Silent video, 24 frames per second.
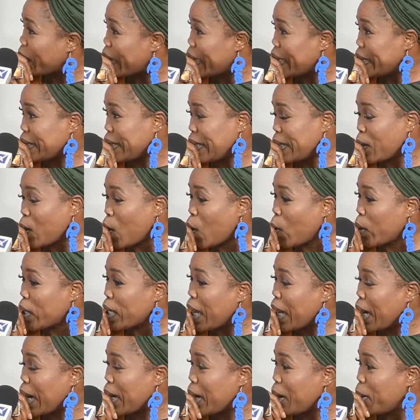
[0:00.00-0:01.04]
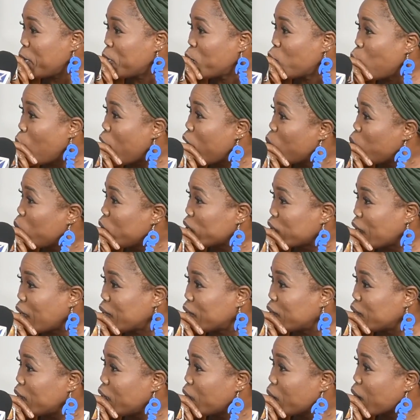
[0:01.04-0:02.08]
and I say, yo, when all of them
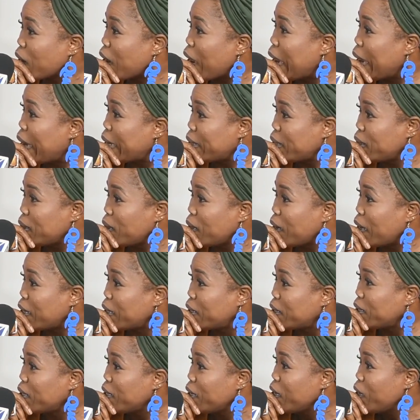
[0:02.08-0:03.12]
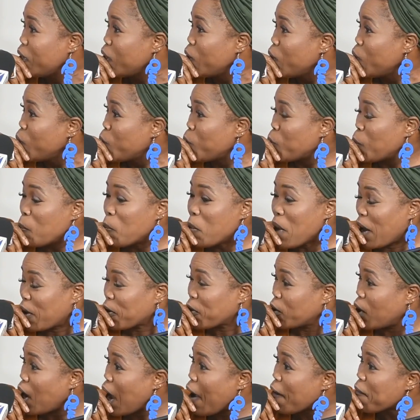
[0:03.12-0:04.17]
well-wishers here gone, you know, and me I
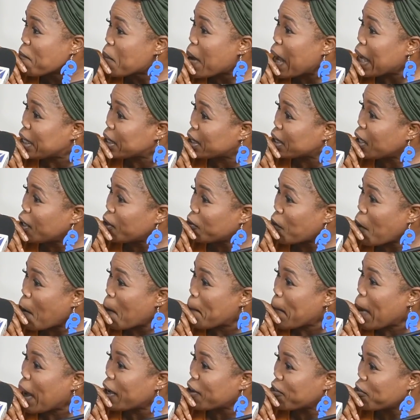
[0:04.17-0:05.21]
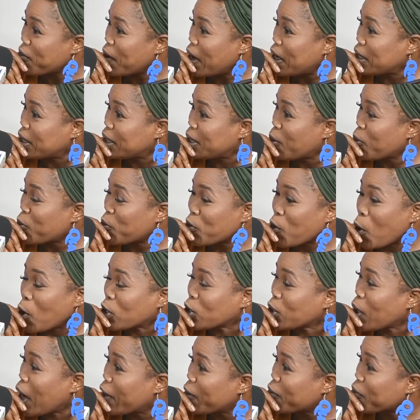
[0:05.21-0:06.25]
have myself and my fans, them
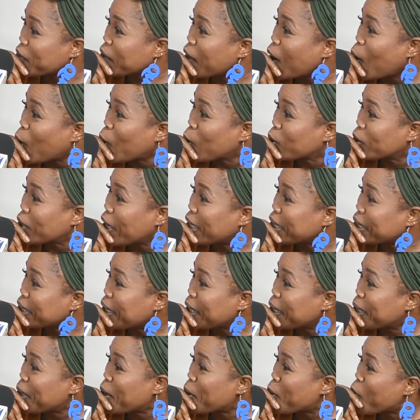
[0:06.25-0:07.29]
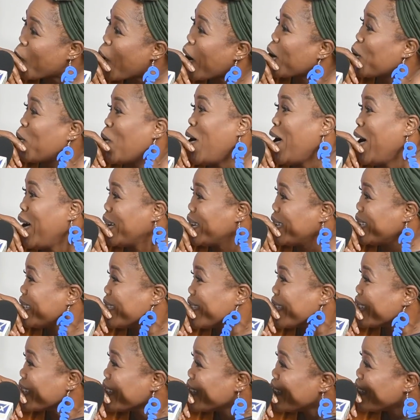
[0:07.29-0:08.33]
try figure out and tell them what go on, you
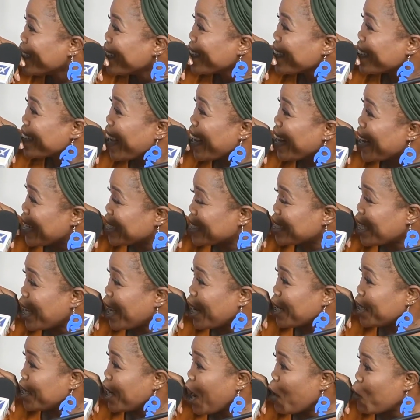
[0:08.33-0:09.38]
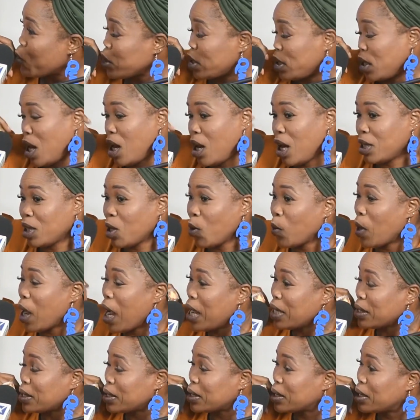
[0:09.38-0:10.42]
know. You understand? I will see a lot of
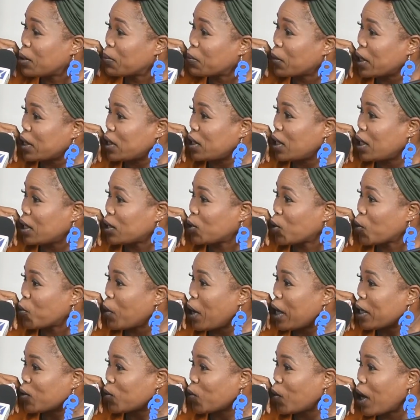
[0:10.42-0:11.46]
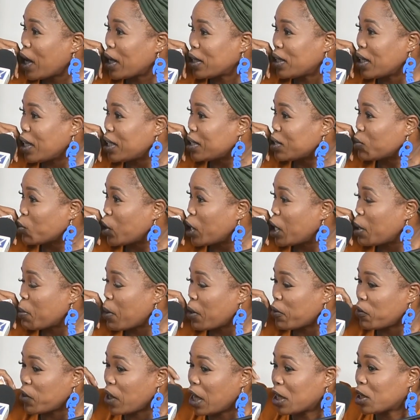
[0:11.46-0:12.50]
artists them getting at some hot waters where them
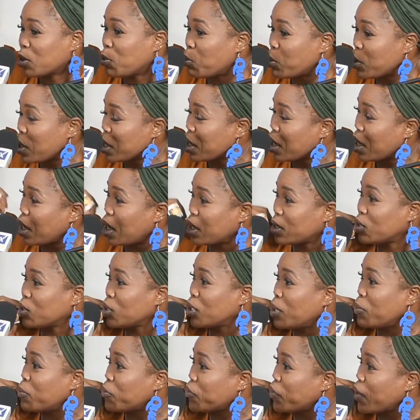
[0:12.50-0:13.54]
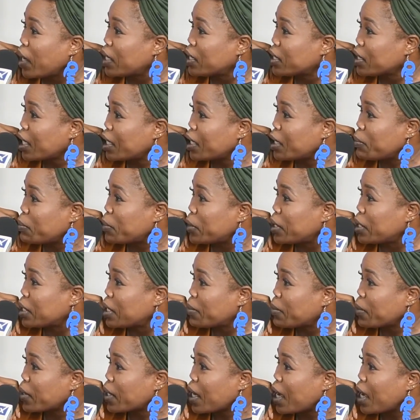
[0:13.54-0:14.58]
have to explain a lot to them fans and them thing
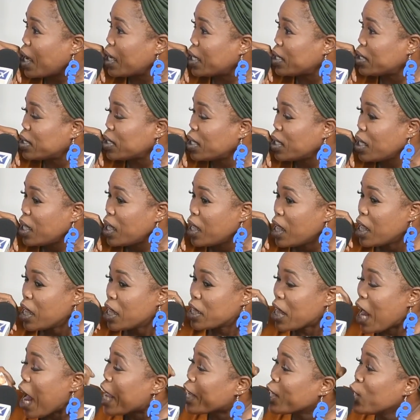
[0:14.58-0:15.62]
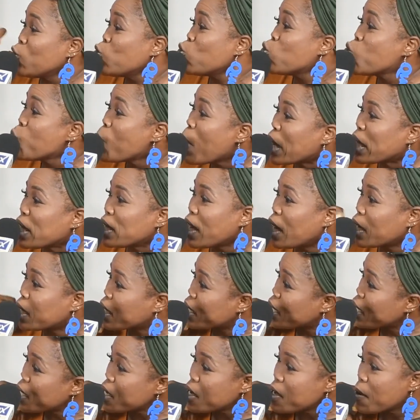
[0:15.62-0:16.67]
there because you're human in the
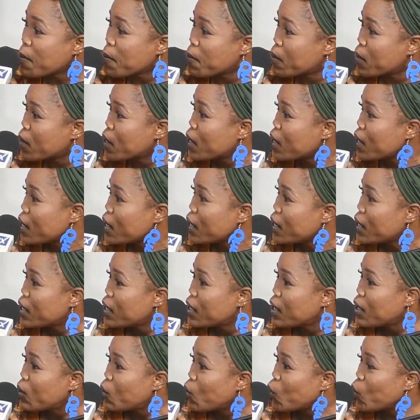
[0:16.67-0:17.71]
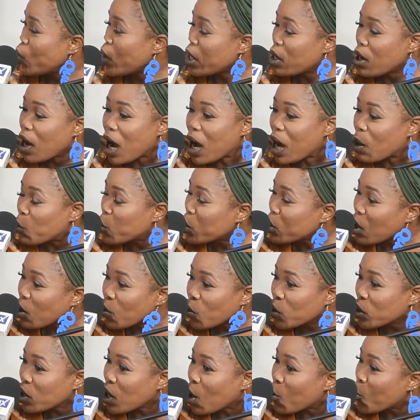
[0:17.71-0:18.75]
game. We're
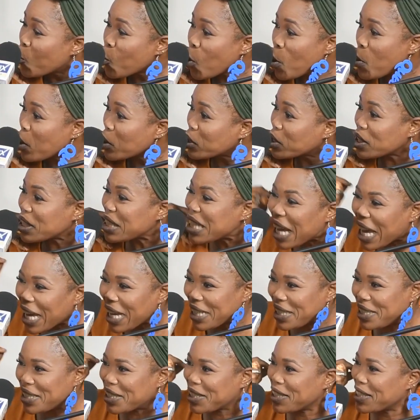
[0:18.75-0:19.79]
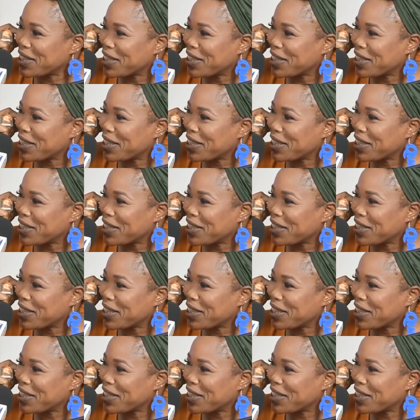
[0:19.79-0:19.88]
not robot yet.